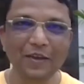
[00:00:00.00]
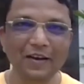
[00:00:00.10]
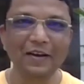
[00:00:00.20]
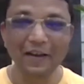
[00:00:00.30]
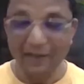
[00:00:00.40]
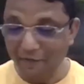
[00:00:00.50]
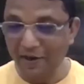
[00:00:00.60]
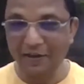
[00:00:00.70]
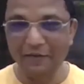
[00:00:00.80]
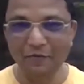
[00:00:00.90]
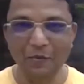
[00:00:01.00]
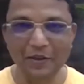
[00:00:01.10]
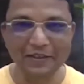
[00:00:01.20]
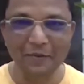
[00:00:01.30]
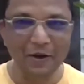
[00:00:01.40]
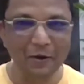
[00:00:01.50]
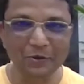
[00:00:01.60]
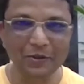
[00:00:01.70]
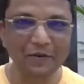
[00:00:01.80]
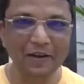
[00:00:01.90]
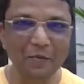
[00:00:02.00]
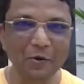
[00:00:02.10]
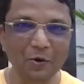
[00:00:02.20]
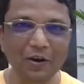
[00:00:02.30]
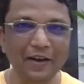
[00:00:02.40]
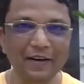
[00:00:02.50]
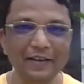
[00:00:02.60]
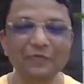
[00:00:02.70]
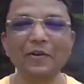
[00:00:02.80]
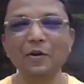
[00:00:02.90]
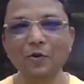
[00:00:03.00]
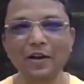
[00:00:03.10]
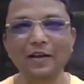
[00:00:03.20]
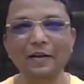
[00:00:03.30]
Definitely from the seminar also they will come to know, and it's very good